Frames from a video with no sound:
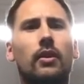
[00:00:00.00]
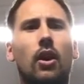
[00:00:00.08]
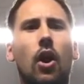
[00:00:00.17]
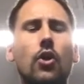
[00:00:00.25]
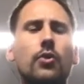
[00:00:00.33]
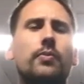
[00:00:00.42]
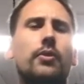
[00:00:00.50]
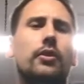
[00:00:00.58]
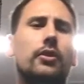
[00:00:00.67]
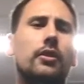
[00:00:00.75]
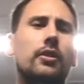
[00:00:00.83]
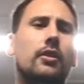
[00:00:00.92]

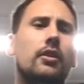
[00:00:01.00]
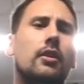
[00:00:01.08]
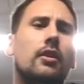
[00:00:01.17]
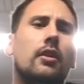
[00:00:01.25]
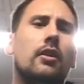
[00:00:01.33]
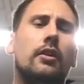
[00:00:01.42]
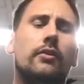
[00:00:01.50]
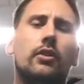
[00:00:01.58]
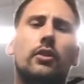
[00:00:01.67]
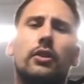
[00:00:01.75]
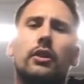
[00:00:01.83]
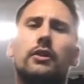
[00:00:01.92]
open, if you
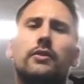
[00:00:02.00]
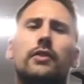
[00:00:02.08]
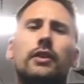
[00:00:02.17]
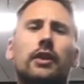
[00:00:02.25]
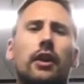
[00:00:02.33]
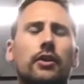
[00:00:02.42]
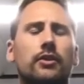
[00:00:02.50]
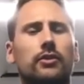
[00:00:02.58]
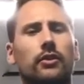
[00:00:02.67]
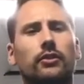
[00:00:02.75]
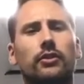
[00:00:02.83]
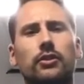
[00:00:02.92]
look at his videos
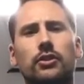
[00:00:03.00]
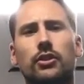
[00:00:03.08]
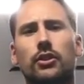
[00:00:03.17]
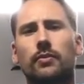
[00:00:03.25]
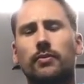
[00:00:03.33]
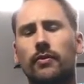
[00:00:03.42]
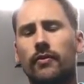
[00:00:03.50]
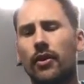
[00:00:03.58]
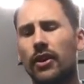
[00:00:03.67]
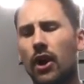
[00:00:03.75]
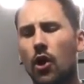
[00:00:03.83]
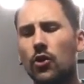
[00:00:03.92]
on YouTube,
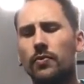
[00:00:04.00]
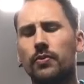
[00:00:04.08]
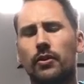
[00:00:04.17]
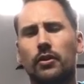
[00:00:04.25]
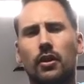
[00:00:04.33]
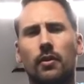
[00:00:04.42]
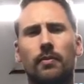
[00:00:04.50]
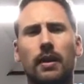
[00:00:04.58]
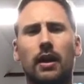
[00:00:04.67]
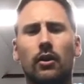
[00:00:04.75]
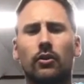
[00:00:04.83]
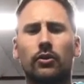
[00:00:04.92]
very open
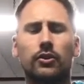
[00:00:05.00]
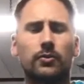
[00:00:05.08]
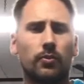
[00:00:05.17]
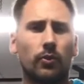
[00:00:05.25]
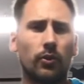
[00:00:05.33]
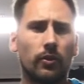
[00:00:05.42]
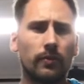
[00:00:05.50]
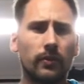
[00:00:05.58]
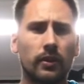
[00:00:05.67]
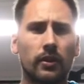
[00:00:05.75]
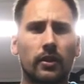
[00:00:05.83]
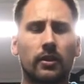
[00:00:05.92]
about the sport,
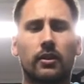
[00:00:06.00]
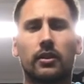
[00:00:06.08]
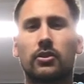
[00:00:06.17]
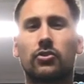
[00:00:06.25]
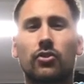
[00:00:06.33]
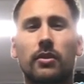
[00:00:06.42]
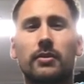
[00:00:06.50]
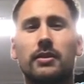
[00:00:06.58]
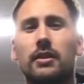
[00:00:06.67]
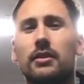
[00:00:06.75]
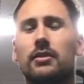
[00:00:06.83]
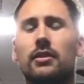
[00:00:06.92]
the
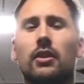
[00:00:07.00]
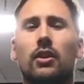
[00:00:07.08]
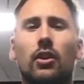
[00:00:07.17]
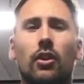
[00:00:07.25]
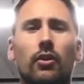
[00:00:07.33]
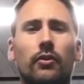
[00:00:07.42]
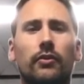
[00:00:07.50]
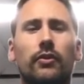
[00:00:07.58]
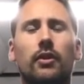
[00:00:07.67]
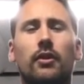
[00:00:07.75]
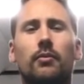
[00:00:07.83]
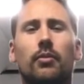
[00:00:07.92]
extremities that a lot of
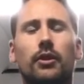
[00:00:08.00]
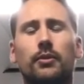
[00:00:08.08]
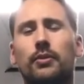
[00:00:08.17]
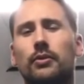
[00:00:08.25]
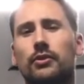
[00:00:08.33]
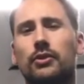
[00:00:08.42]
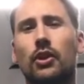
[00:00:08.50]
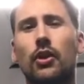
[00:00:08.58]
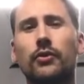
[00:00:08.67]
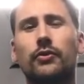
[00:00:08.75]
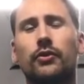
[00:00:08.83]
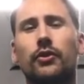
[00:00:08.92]
bodybuilders go
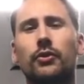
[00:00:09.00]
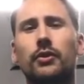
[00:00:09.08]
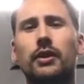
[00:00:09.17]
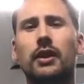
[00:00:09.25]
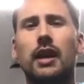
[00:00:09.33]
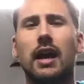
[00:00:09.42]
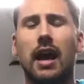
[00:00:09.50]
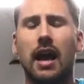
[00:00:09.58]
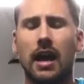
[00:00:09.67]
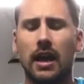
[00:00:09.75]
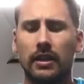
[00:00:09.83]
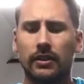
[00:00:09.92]
through,
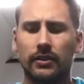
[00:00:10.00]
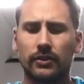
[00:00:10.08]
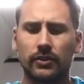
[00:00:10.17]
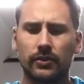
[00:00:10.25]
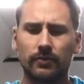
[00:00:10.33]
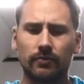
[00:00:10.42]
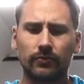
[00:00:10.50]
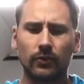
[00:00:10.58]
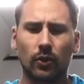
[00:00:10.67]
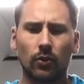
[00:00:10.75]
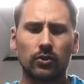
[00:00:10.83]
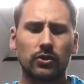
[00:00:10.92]
and
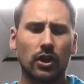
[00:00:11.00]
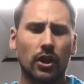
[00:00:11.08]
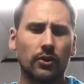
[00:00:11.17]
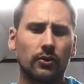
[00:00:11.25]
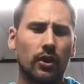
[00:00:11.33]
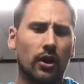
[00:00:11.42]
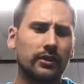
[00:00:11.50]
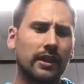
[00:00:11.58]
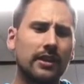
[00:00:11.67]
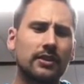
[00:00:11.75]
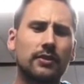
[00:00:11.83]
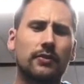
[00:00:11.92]
also
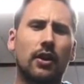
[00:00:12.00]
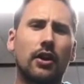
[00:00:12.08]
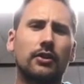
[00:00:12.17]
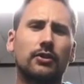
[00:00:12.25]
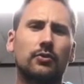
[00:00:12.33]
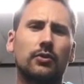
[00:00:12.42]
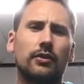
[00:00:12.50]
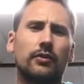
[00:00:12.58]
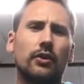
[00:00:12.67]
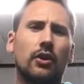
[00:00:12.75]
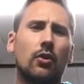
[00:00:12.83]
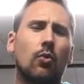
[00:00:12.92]
identifies with
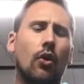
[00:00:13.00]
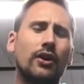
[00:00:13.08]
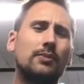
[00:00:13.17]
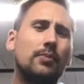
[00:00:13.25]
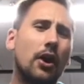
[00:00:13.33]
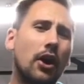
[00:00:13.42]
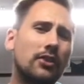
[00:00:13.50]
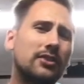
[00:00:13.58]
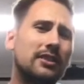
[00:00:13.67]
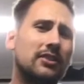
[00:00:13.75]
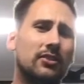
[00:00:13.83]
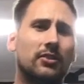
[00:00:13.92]
what he's
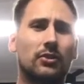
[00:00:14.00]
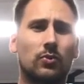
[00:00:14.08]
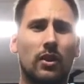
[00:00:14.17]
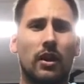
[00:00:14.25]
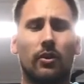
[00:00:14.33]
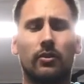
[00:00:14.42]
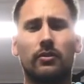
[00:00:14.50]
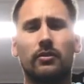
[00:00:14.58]
personally done as well,